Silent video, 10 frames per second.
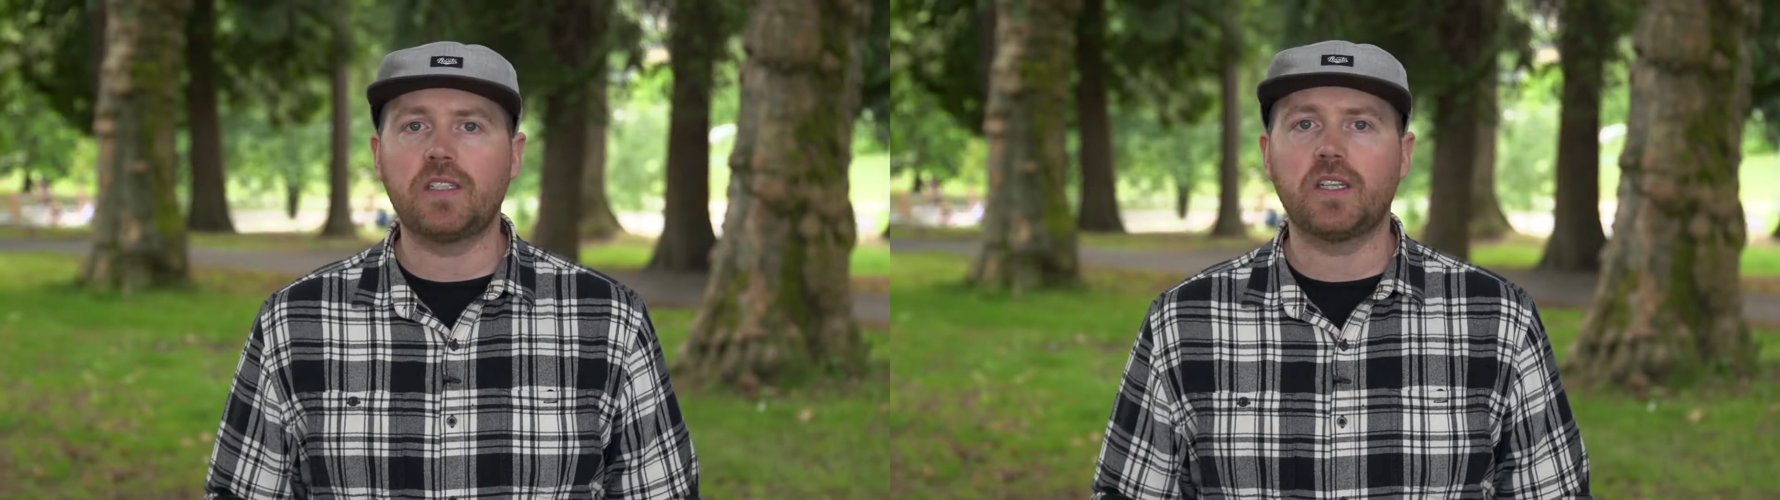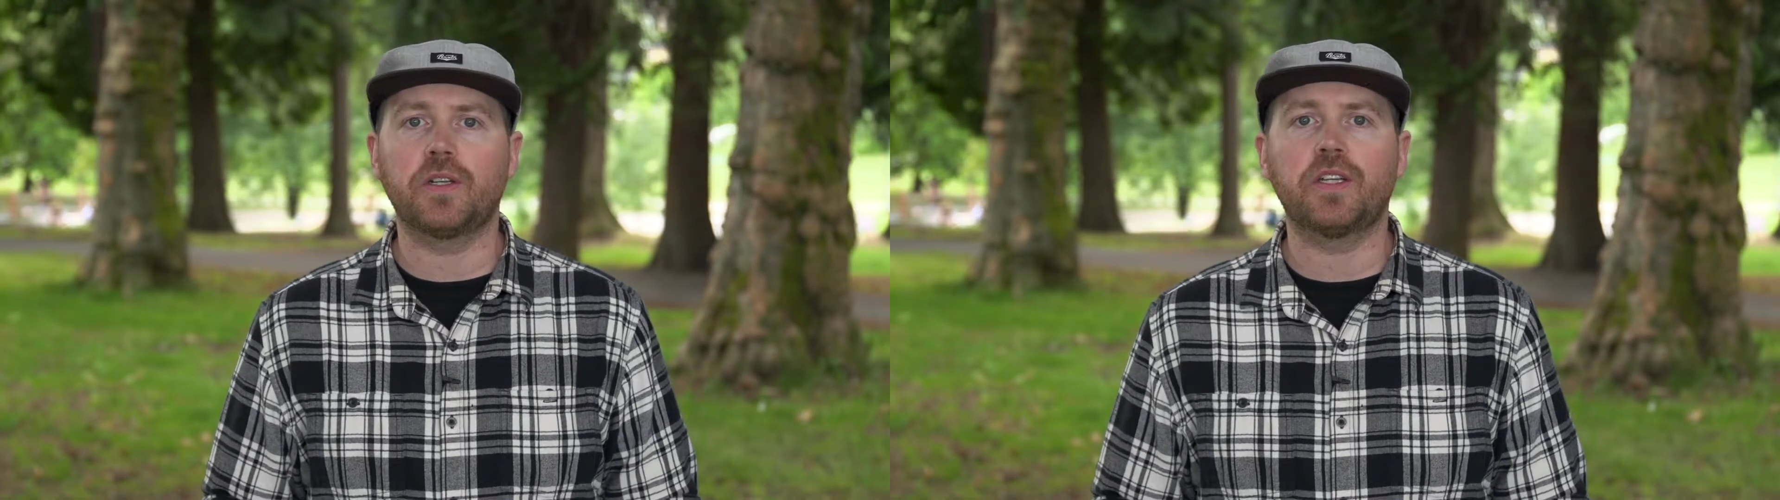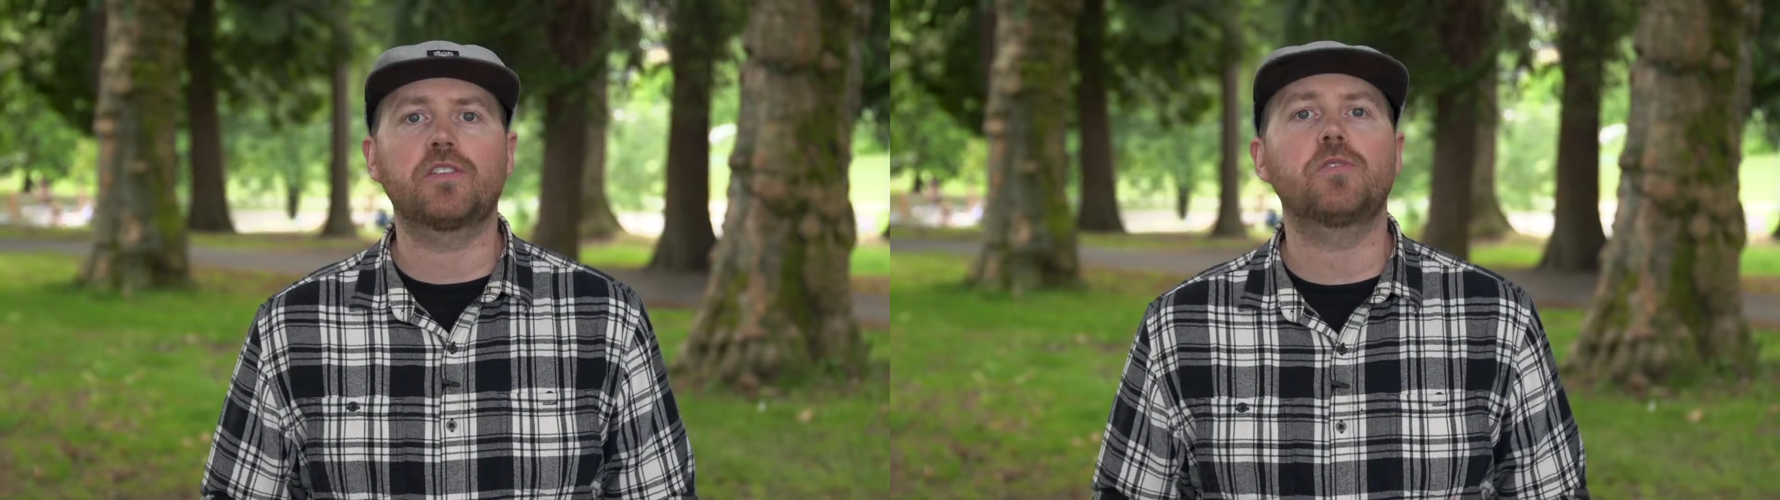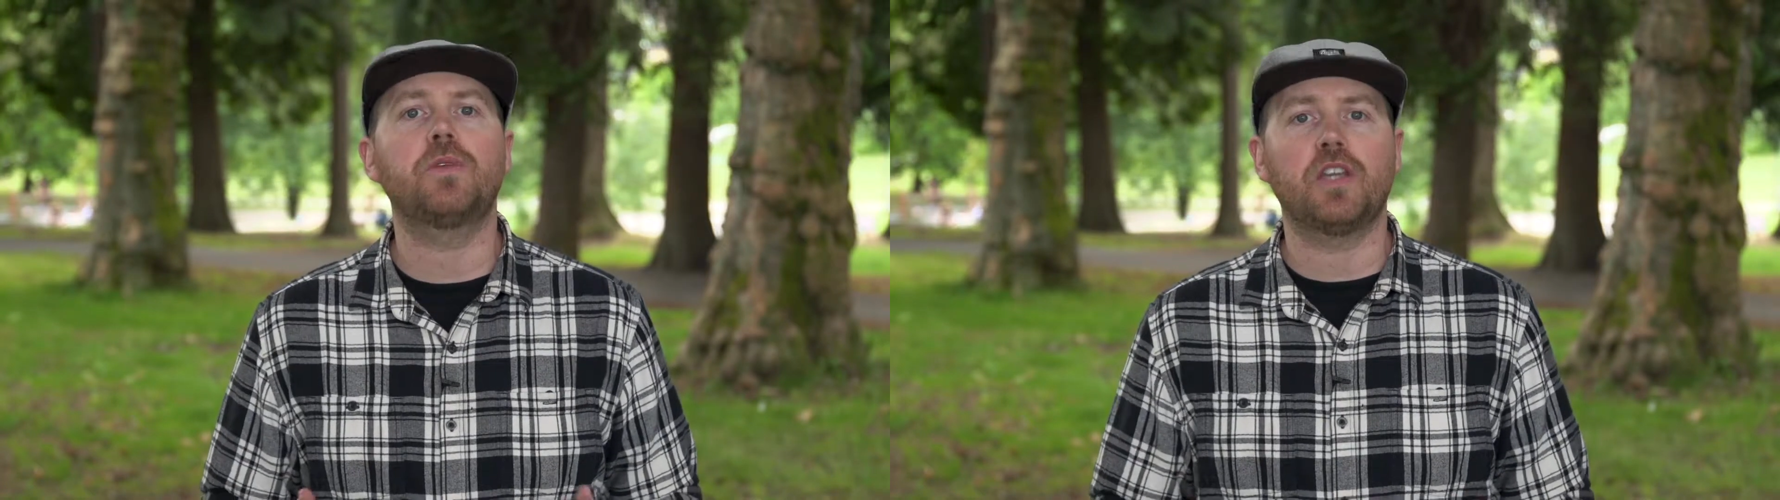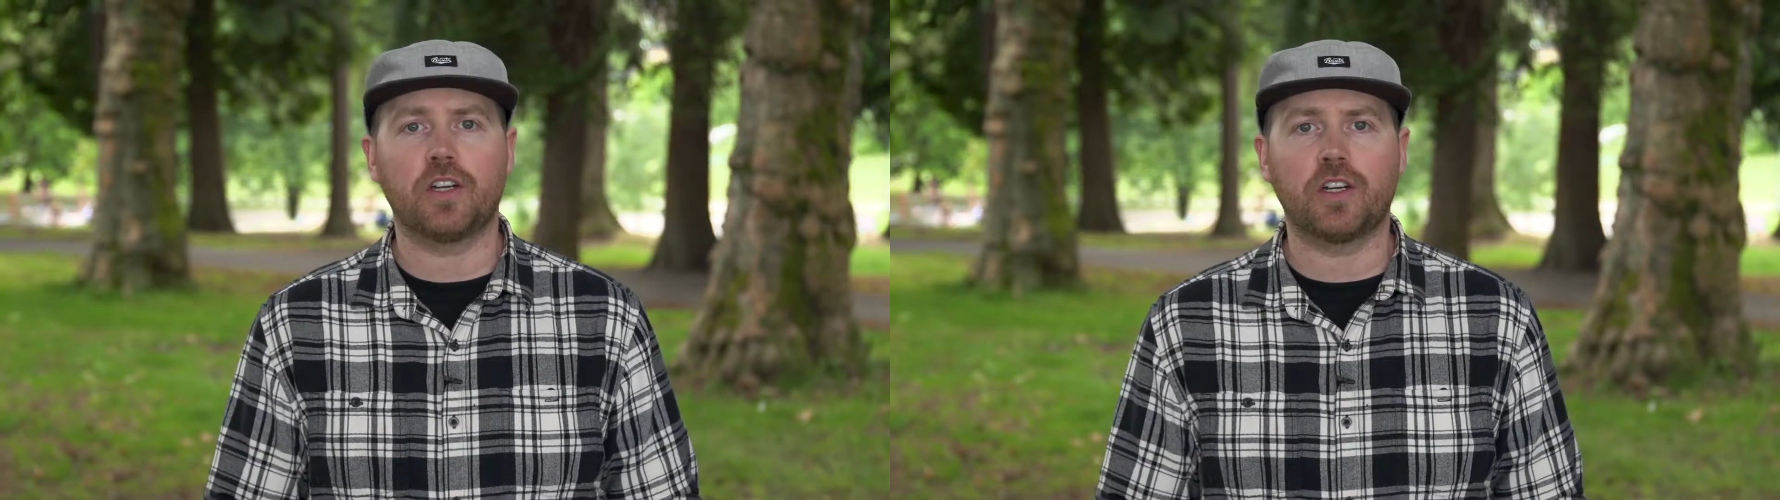interior to
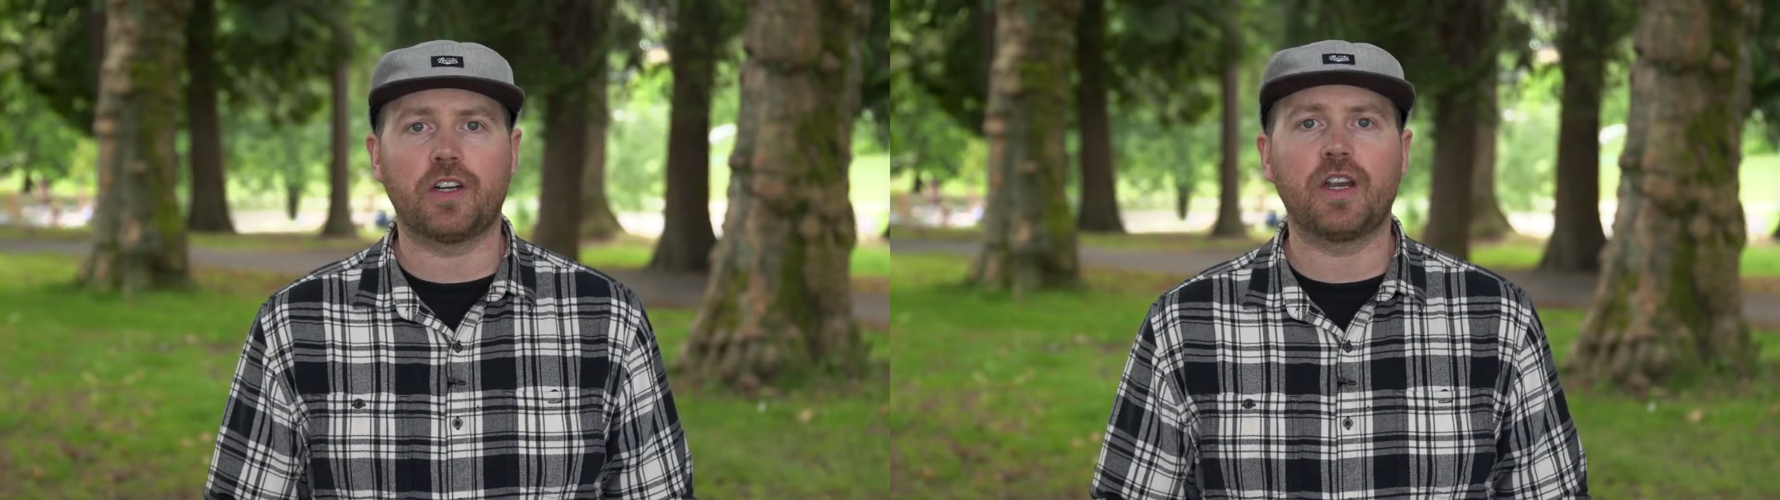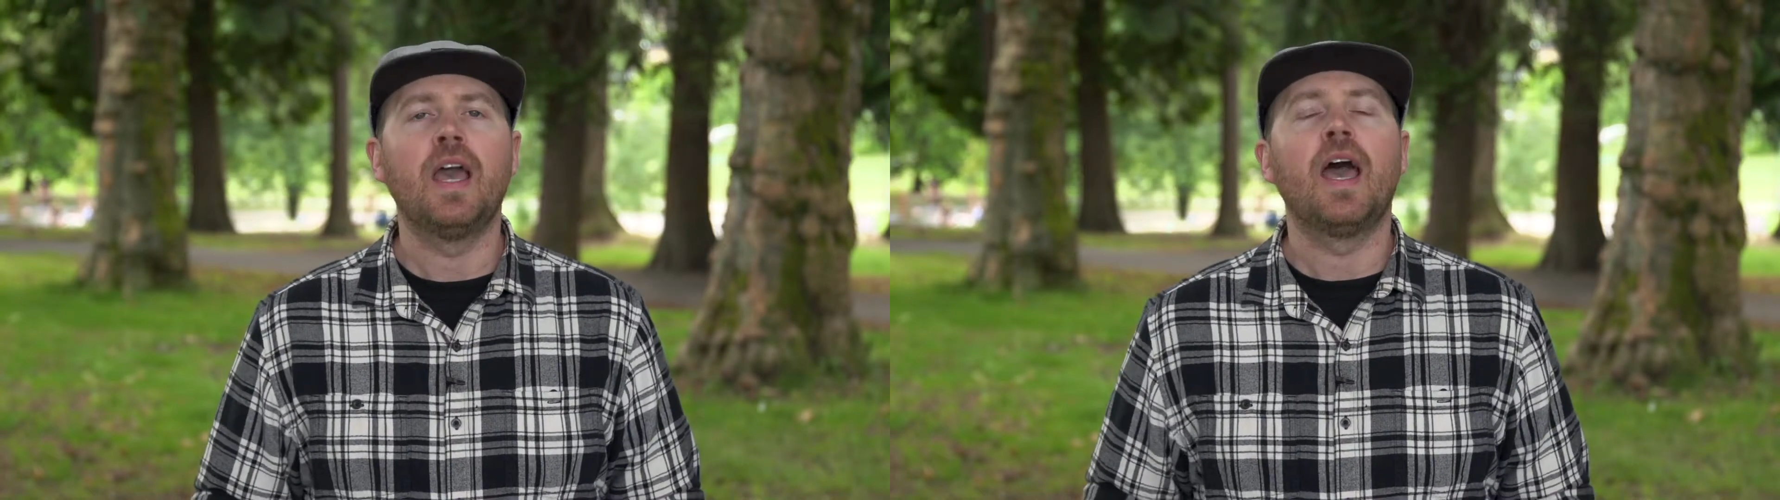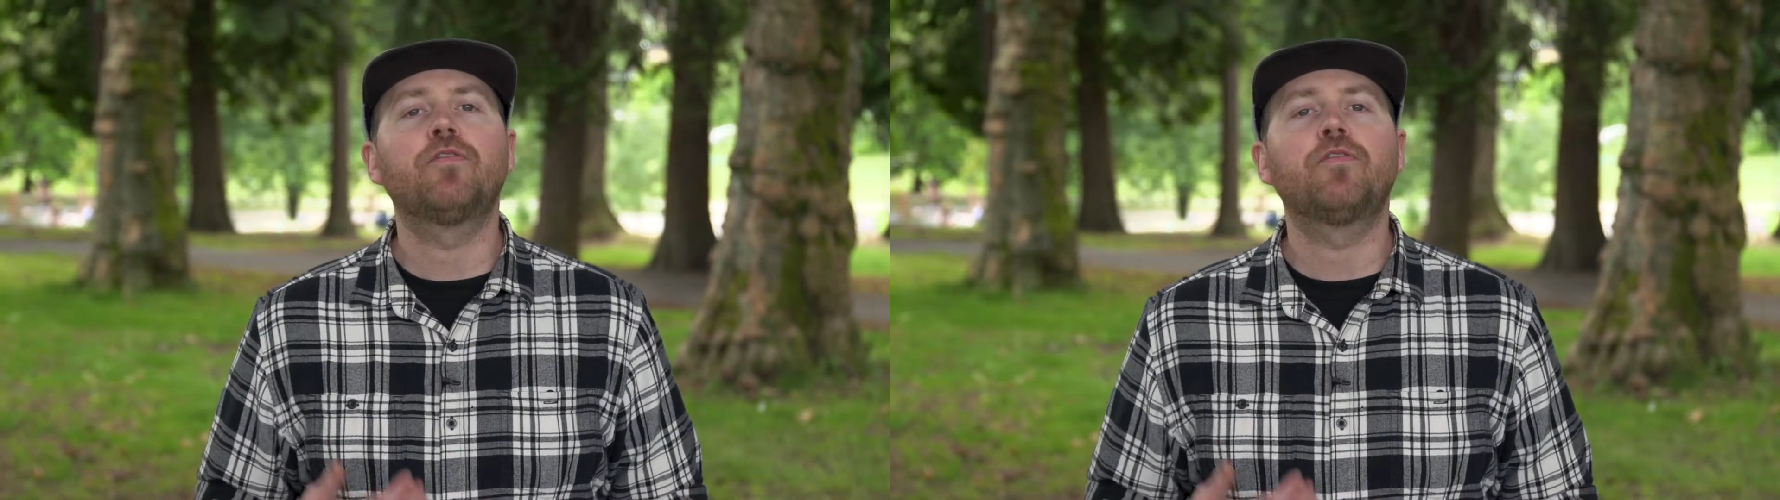be heard